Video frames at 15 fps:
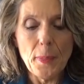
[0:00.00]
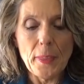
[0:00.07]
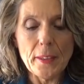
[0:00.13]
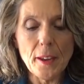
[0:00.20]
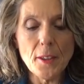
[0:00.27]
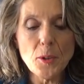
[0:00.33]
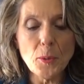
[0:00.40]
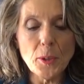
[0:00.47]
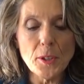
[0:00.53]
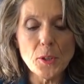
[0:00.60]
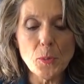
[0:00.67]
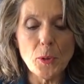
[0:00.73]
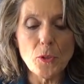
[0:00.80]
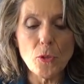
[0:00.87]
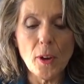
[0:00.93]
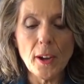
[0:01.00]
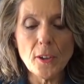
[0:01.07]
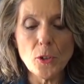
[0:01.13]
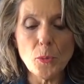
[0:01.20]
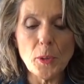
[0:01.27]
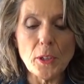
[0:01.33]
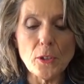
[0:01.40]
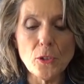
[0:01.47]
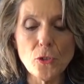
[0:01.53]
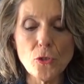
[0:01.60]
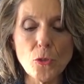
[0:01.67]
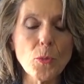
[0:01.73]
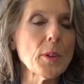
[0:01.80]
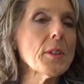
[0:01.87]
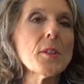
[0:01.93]
In other words, when trying to reduce
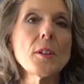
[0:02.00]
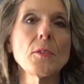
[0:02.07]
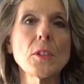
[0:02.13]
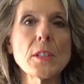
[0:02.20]
your risk of